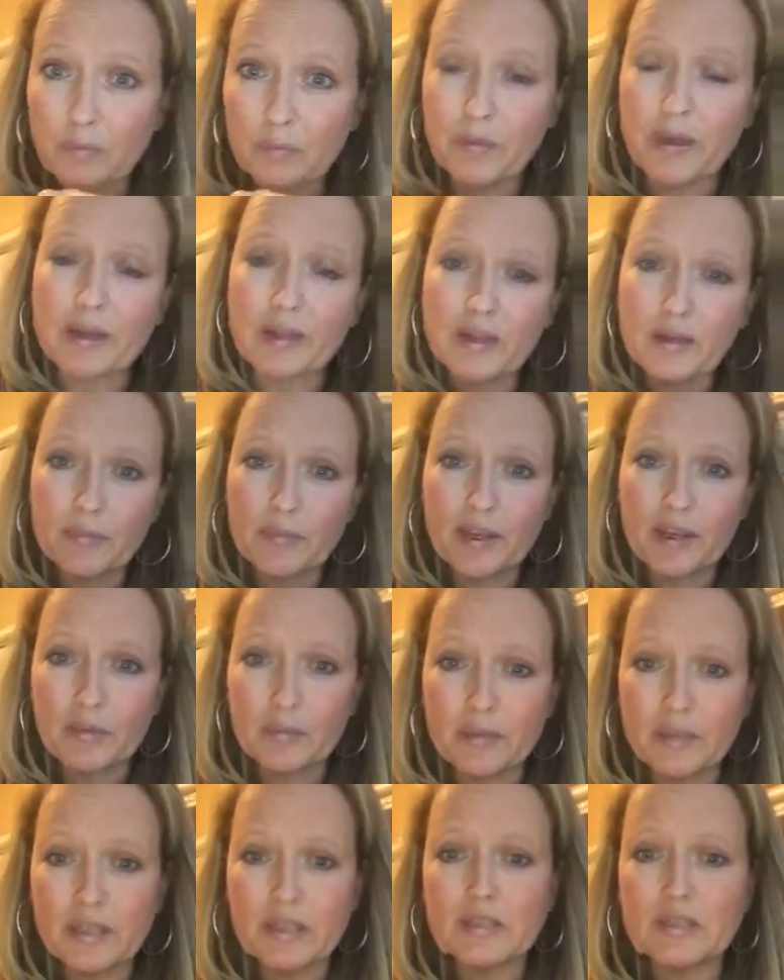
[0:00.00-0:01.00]
back up 8
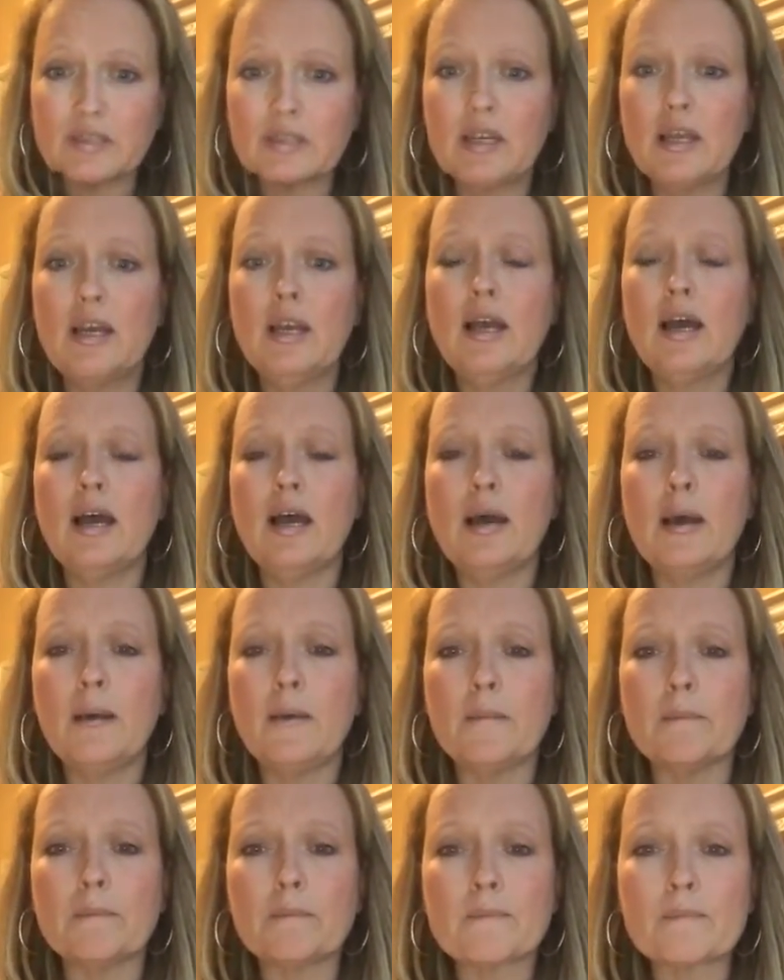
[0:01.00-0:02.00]
minutes,
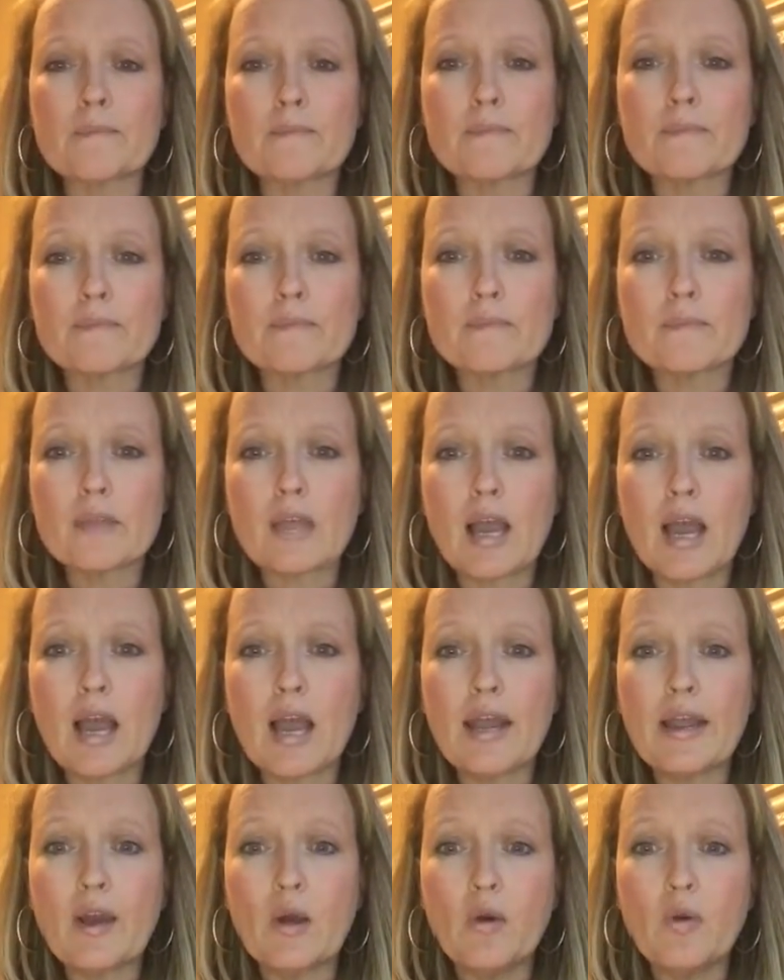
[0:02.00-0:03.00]

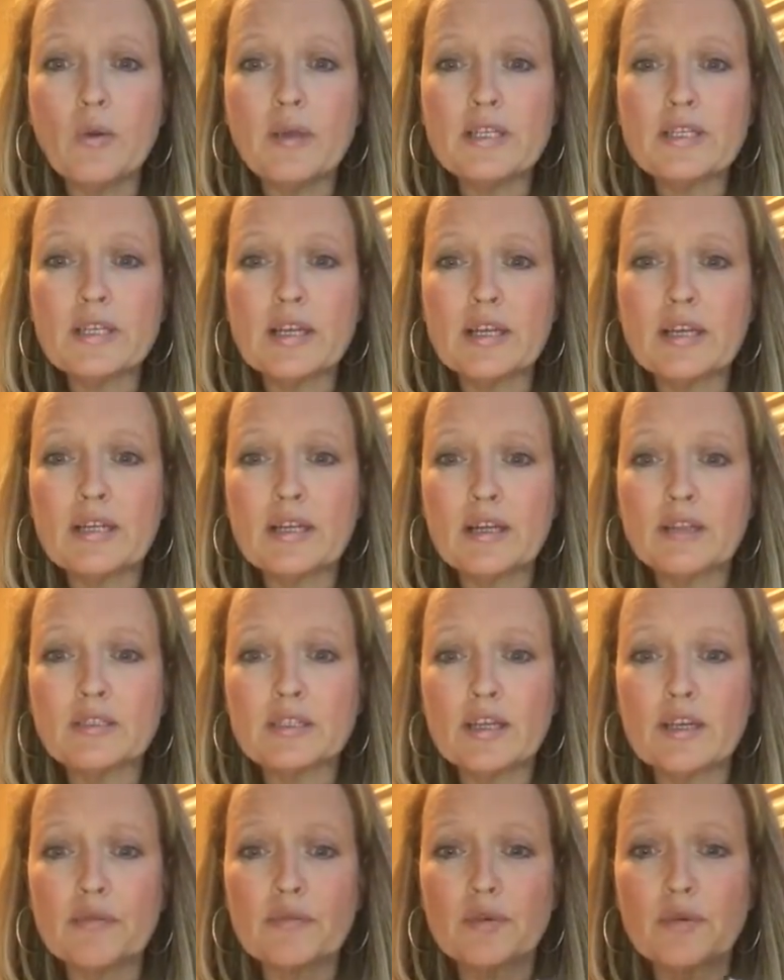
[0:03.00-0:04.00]
I always hand out
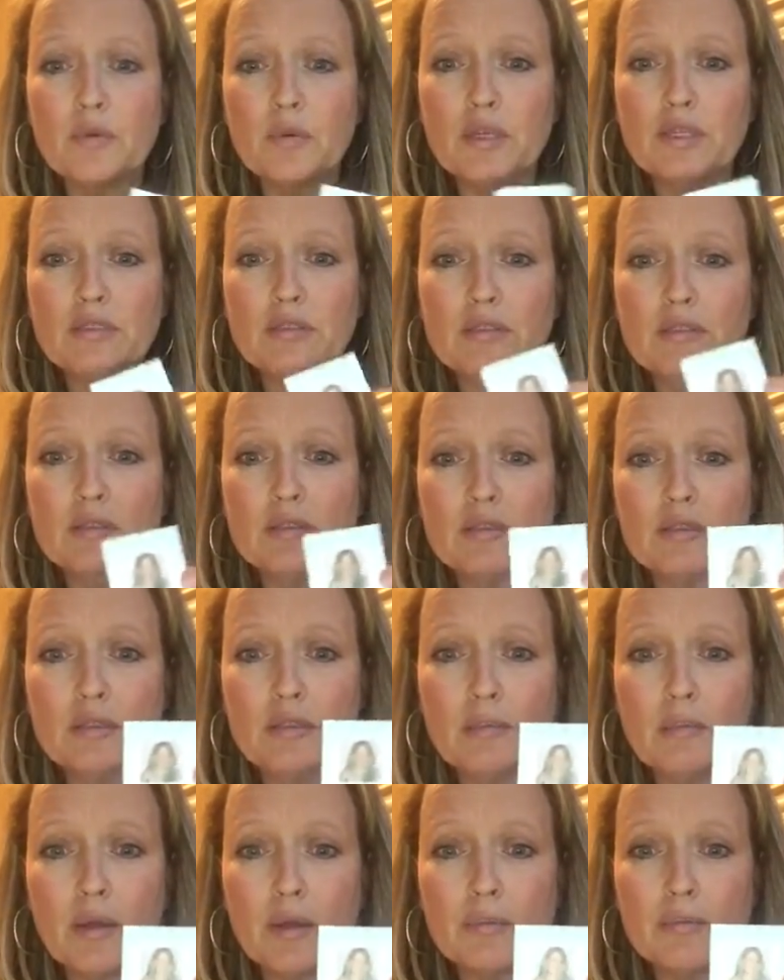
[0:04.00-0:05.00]
to everyone
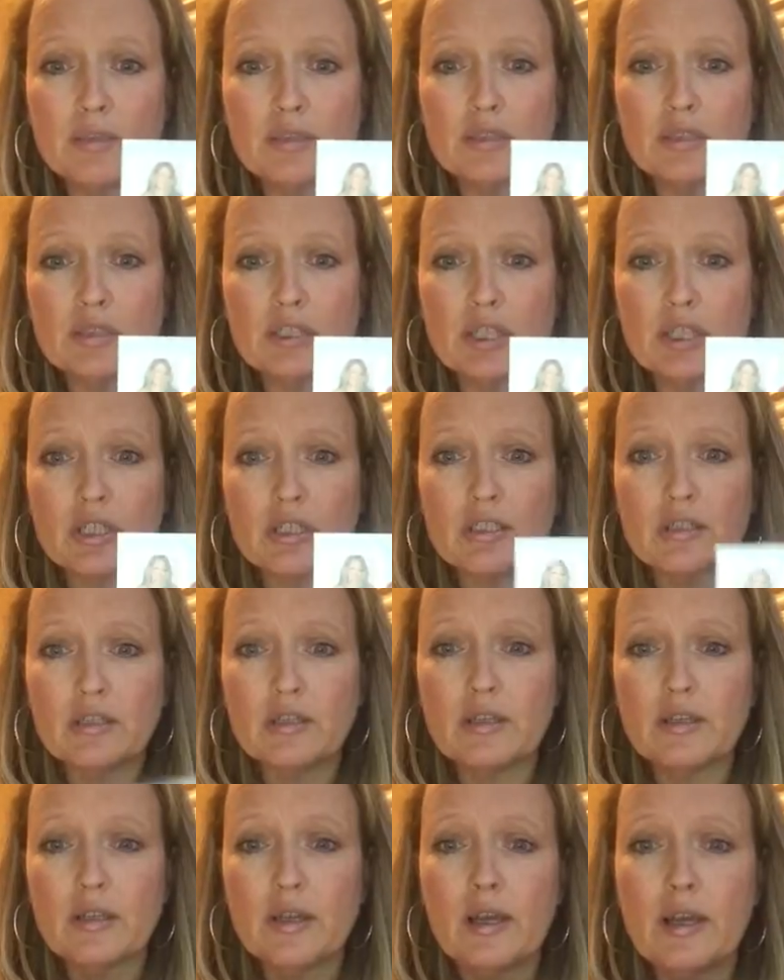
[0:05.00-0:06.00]
my business card
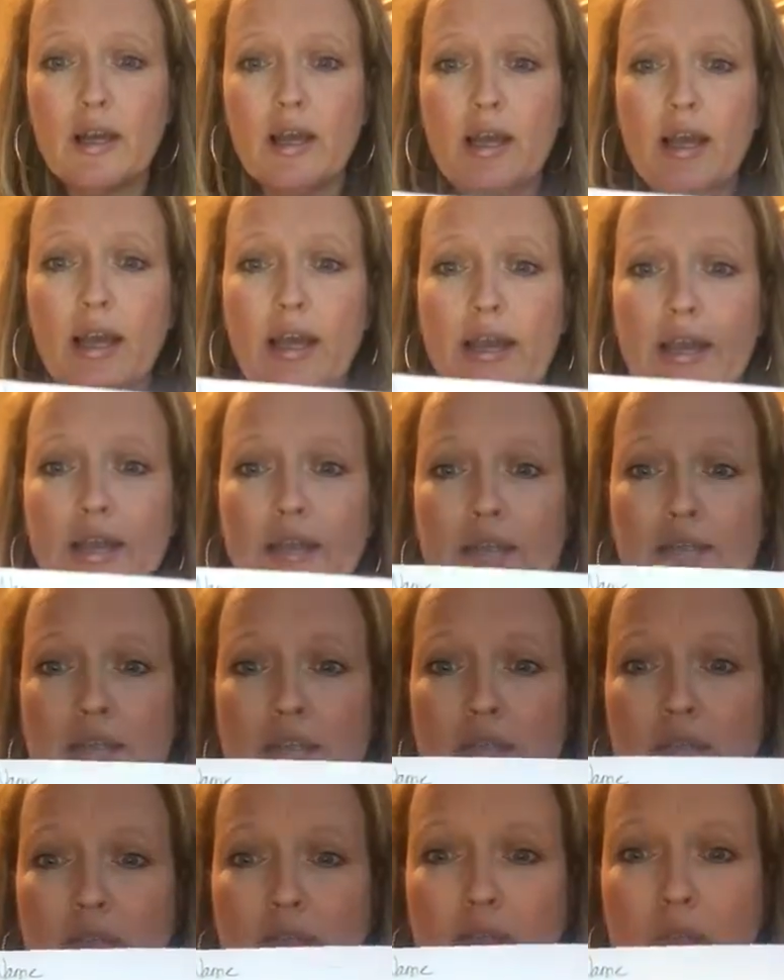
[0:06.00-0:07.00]
and
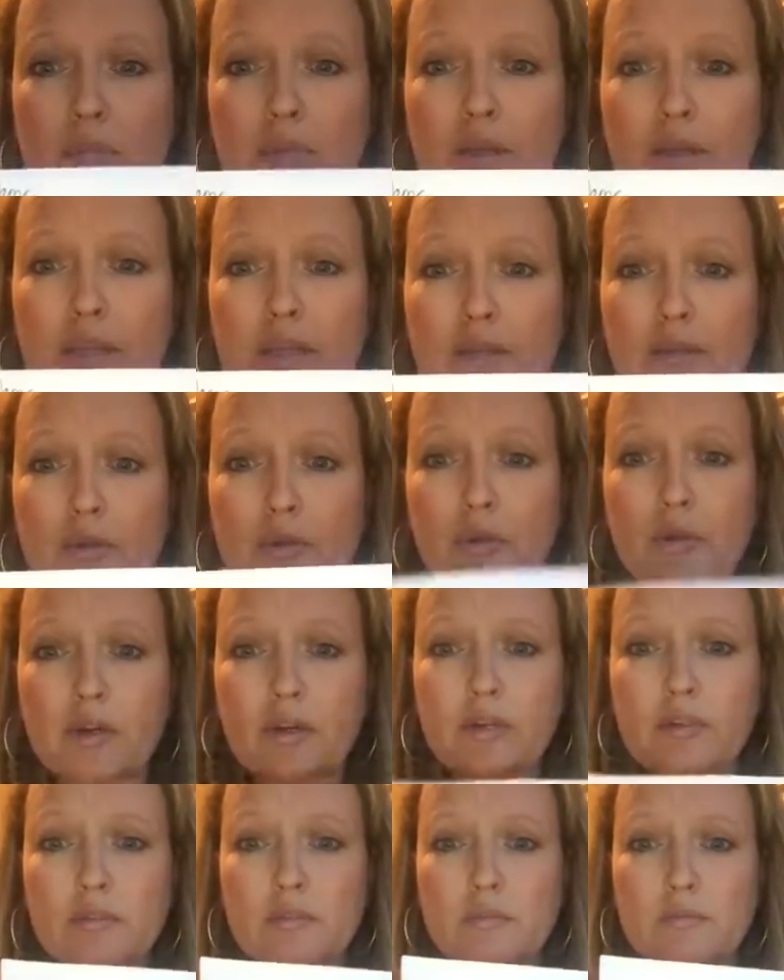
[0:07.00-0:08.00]
a blank note
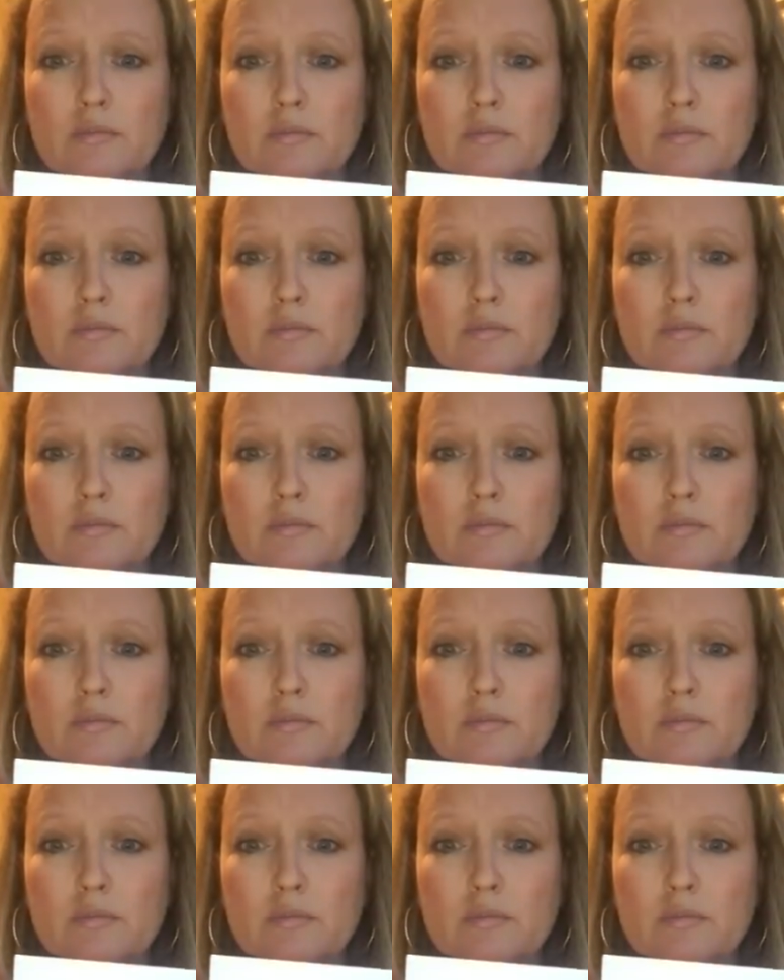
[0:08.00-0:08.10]
card.